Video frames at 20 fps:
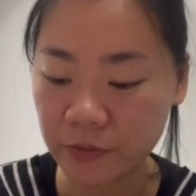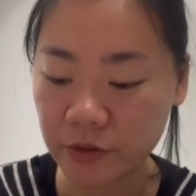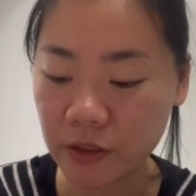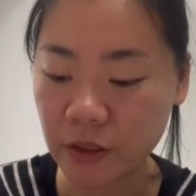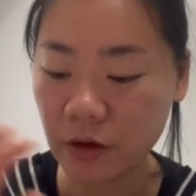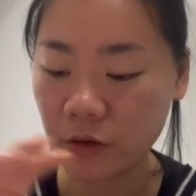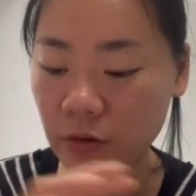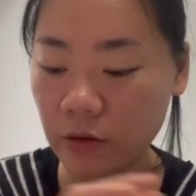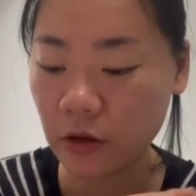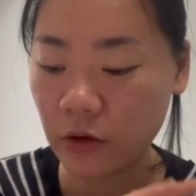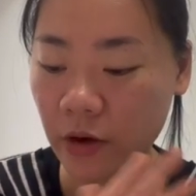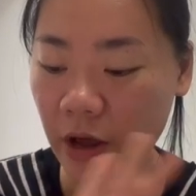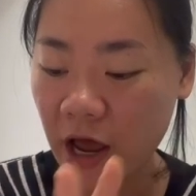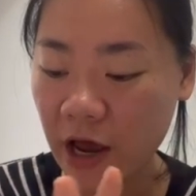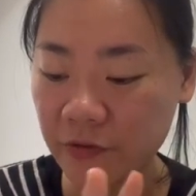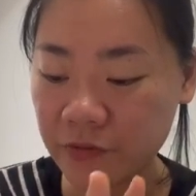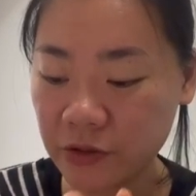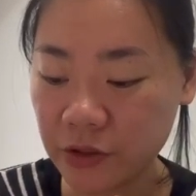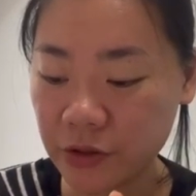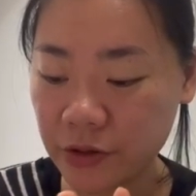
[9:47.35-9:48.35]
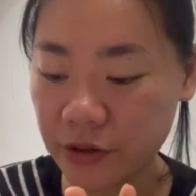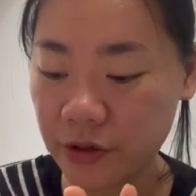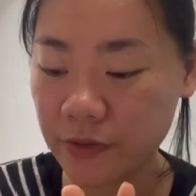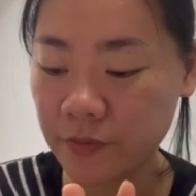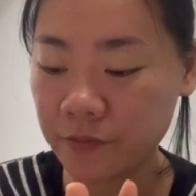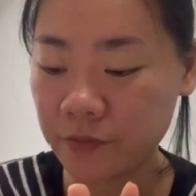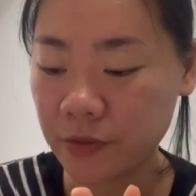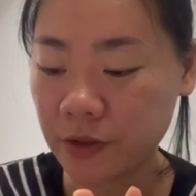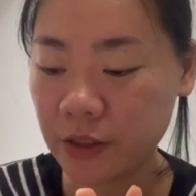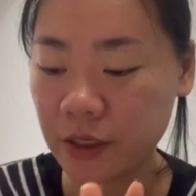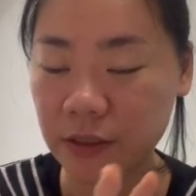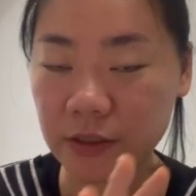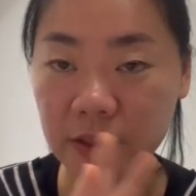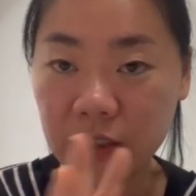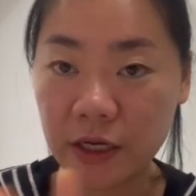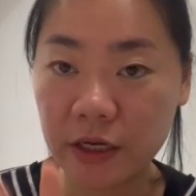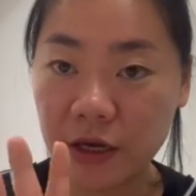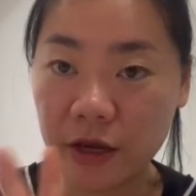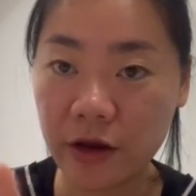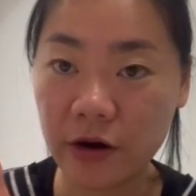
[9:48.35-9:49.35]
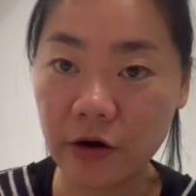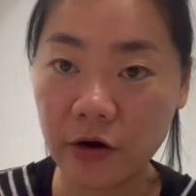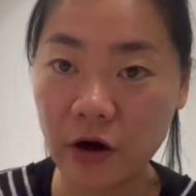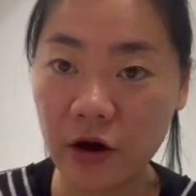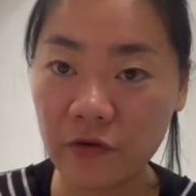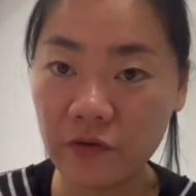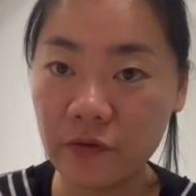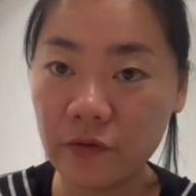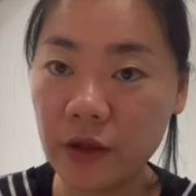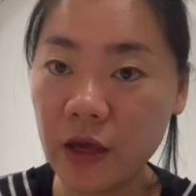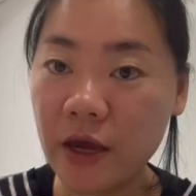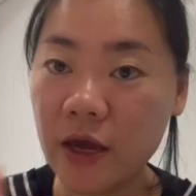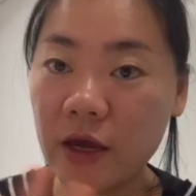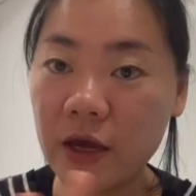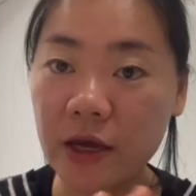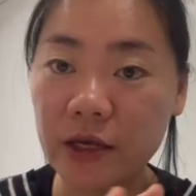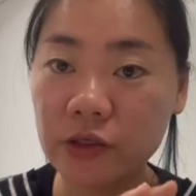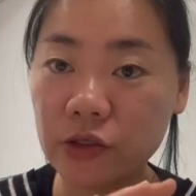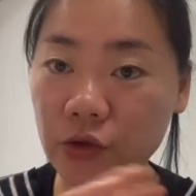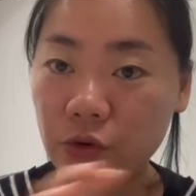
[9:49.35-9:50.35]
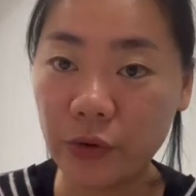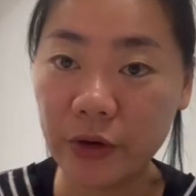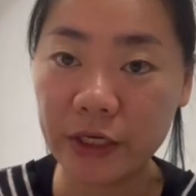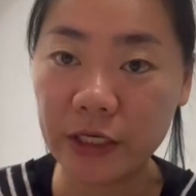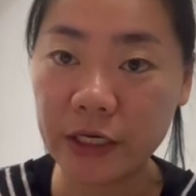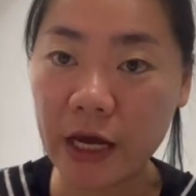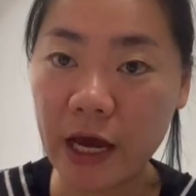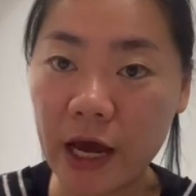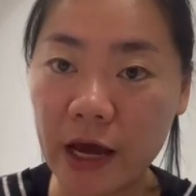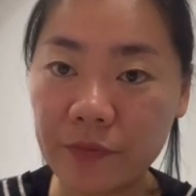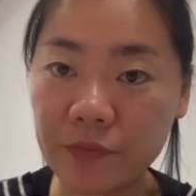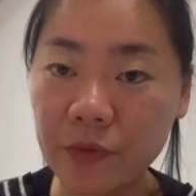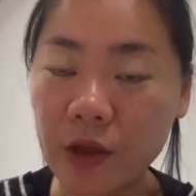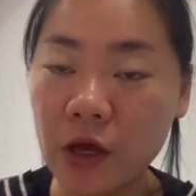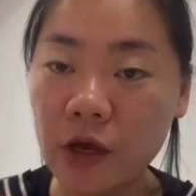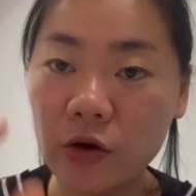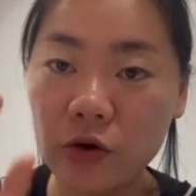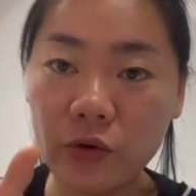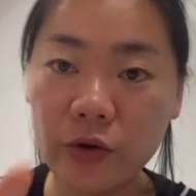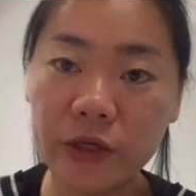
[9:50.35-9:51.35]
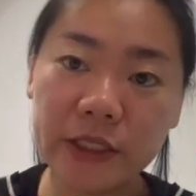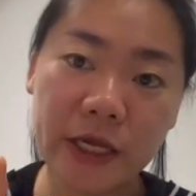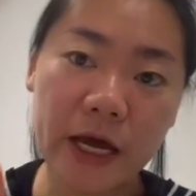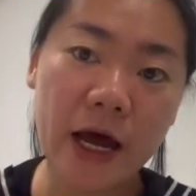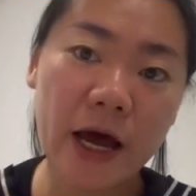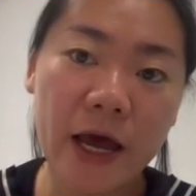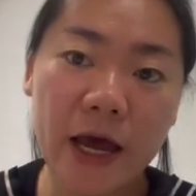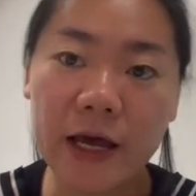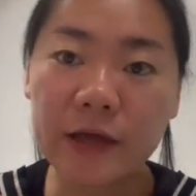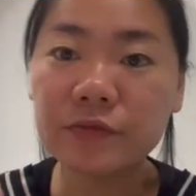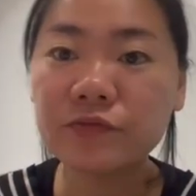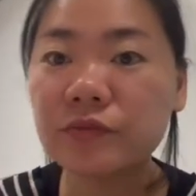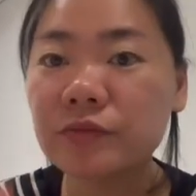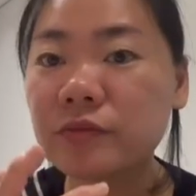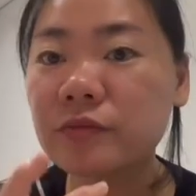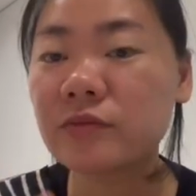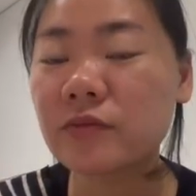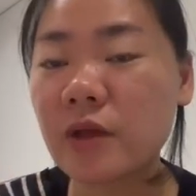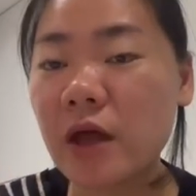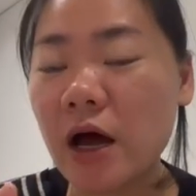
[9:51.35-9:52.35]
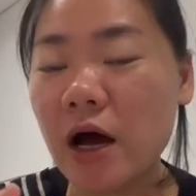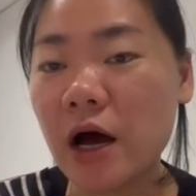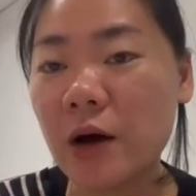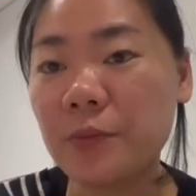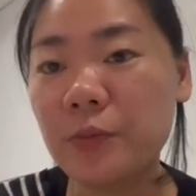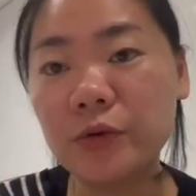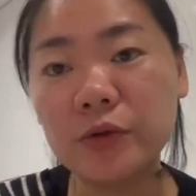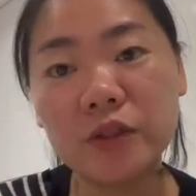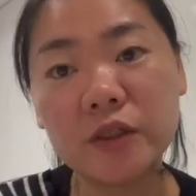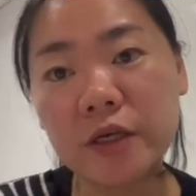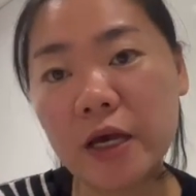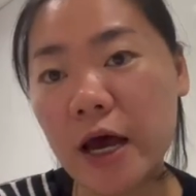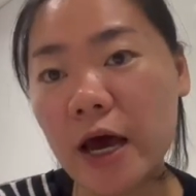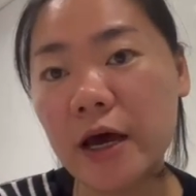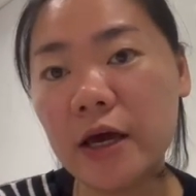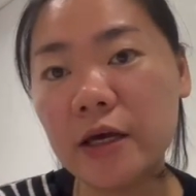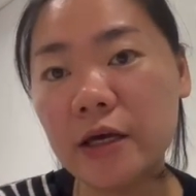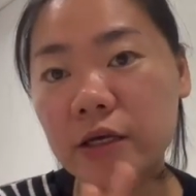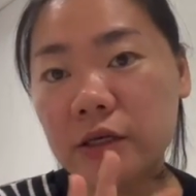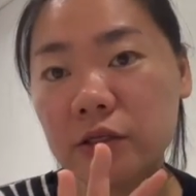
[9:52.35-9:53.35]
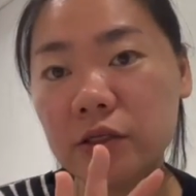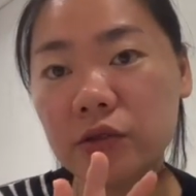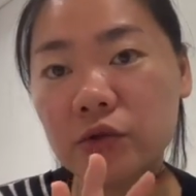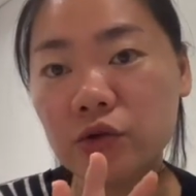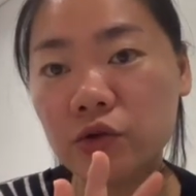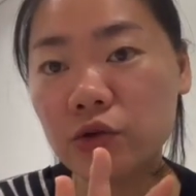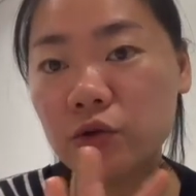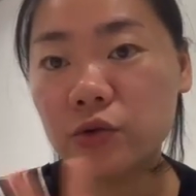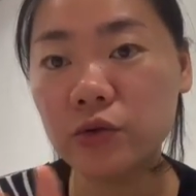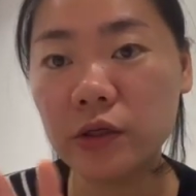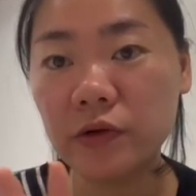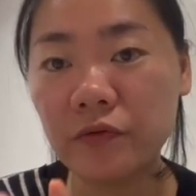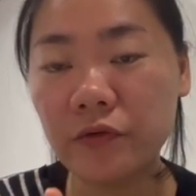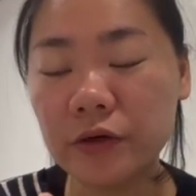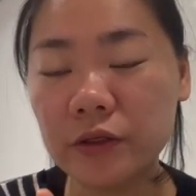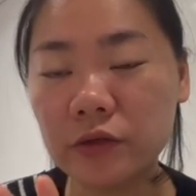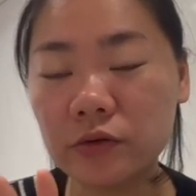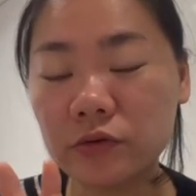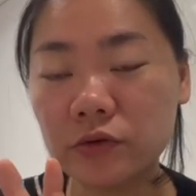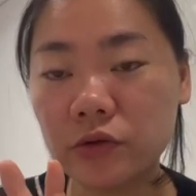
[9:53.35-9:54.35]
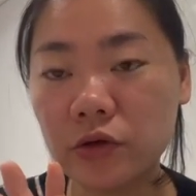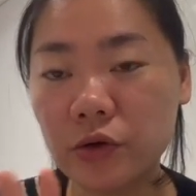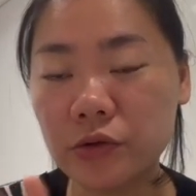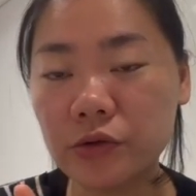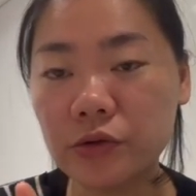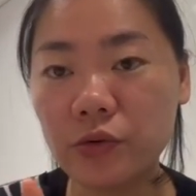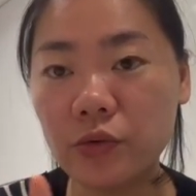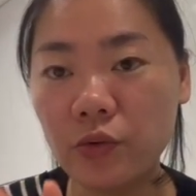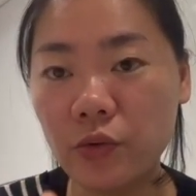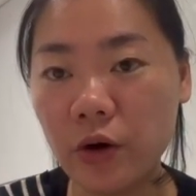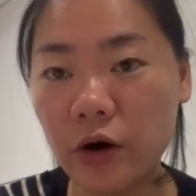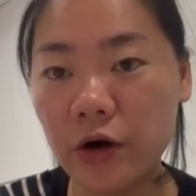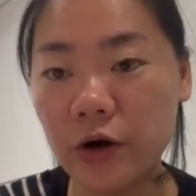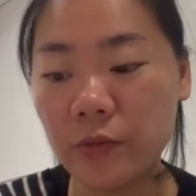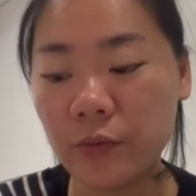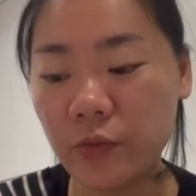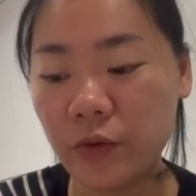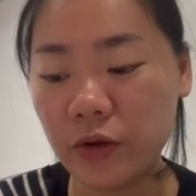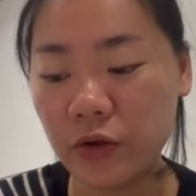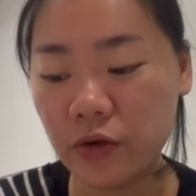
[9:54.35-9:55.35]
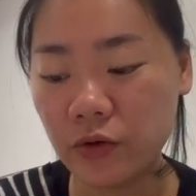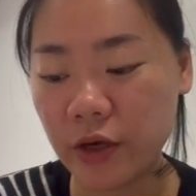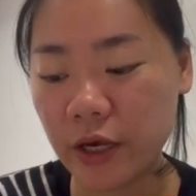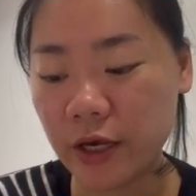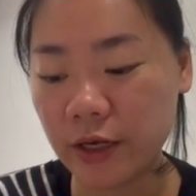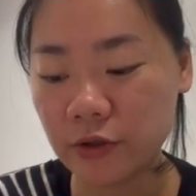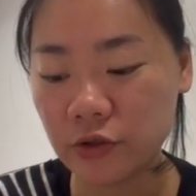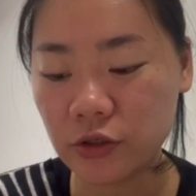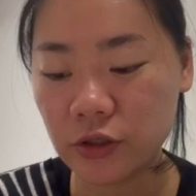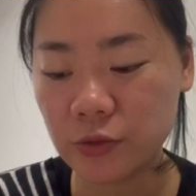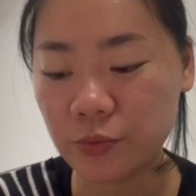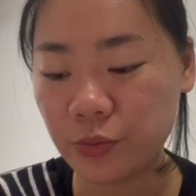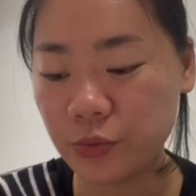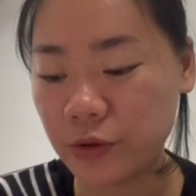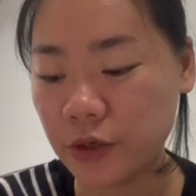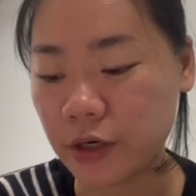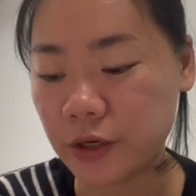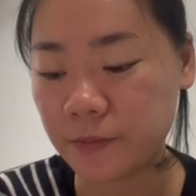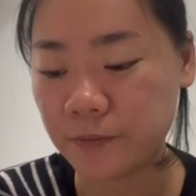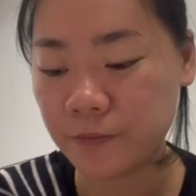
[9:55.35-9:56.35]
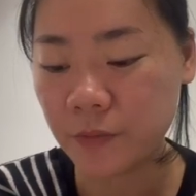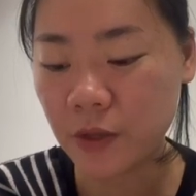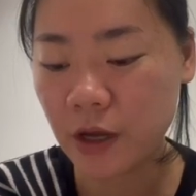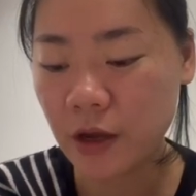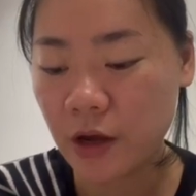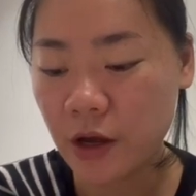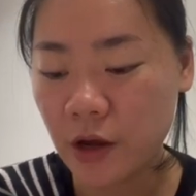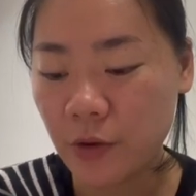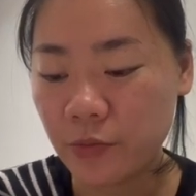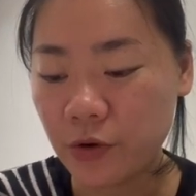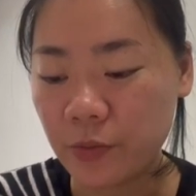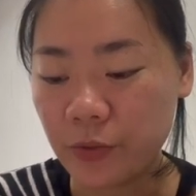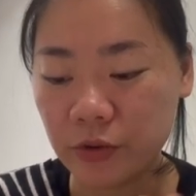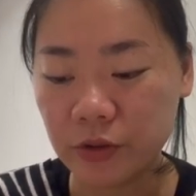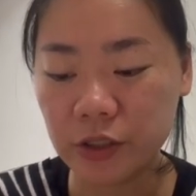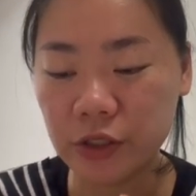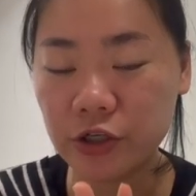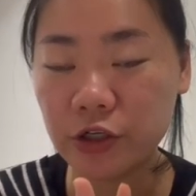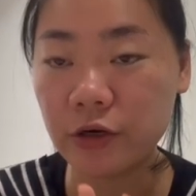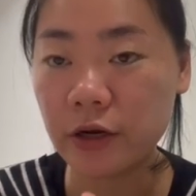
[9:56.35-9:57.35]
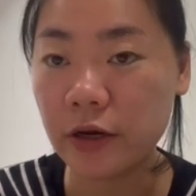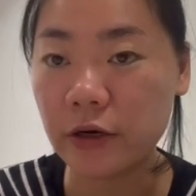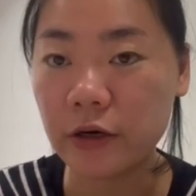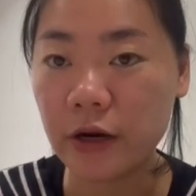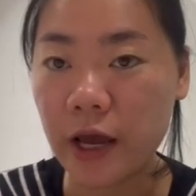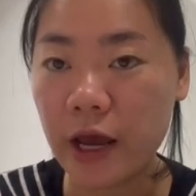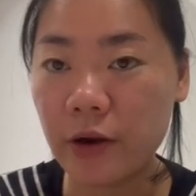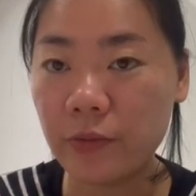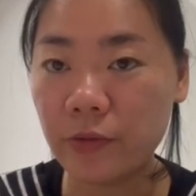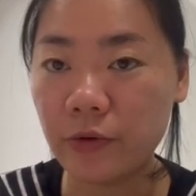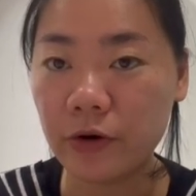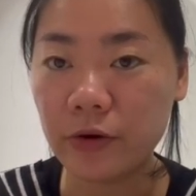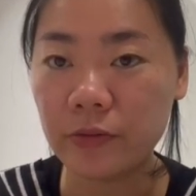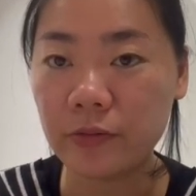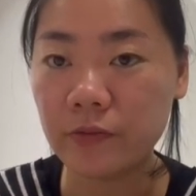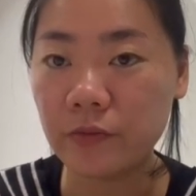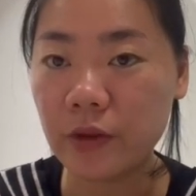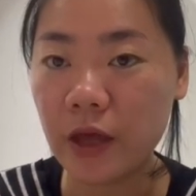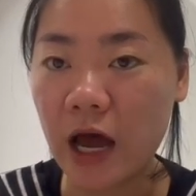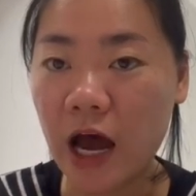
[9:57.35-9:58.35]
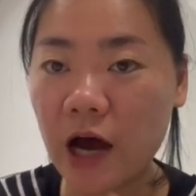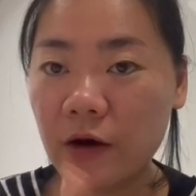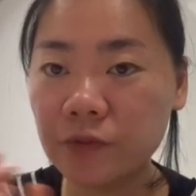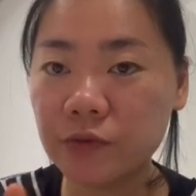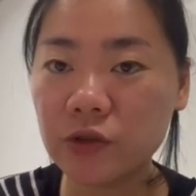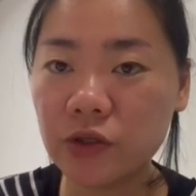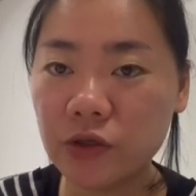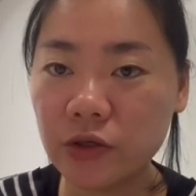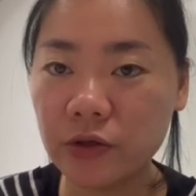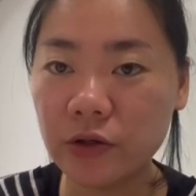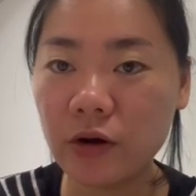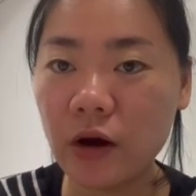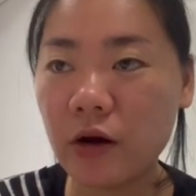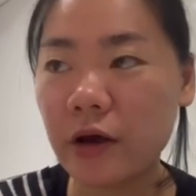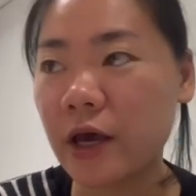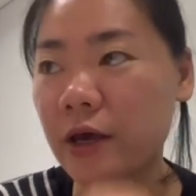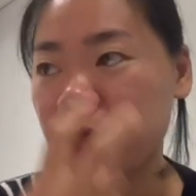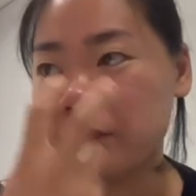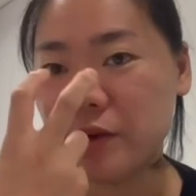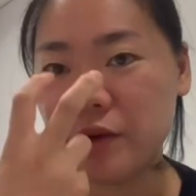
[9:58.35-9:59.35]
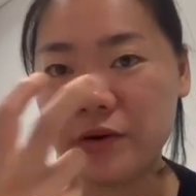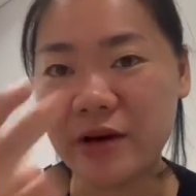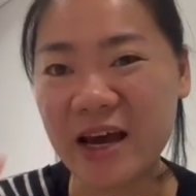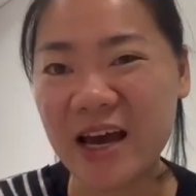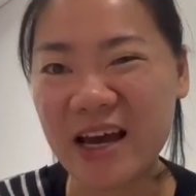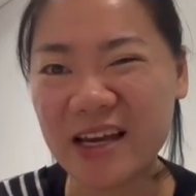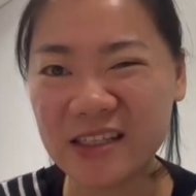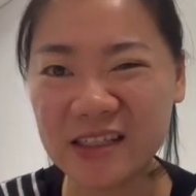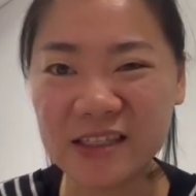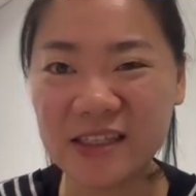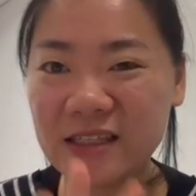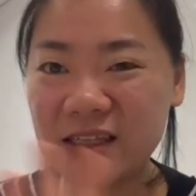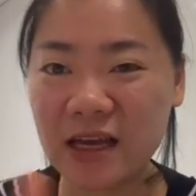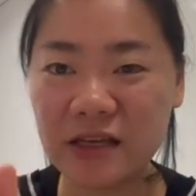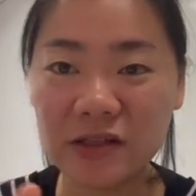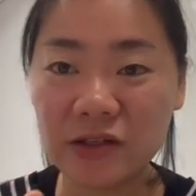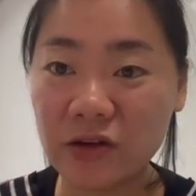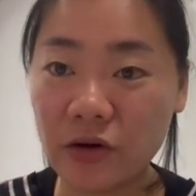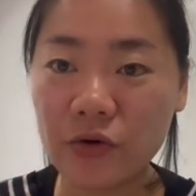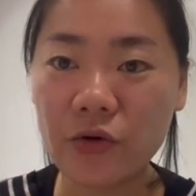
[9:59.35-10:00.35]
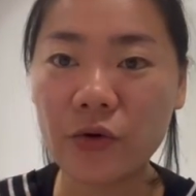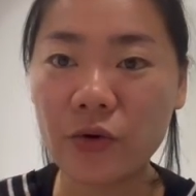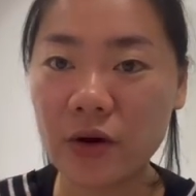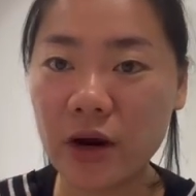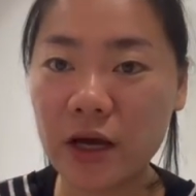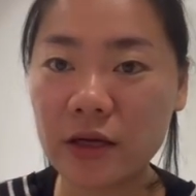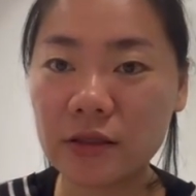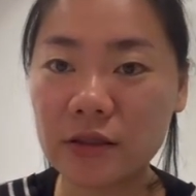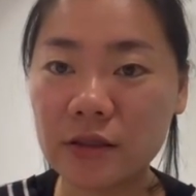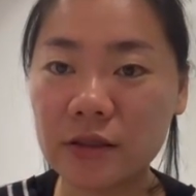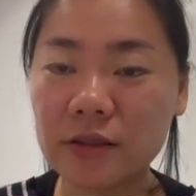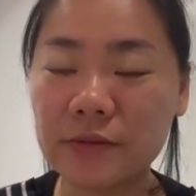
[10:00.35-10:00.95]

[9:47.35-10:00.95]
So look after, take care of, is cuidar. Cuidar and buscar is two different total verb. You can just put a prepositional adverb after, okay, mirad. That's not correct.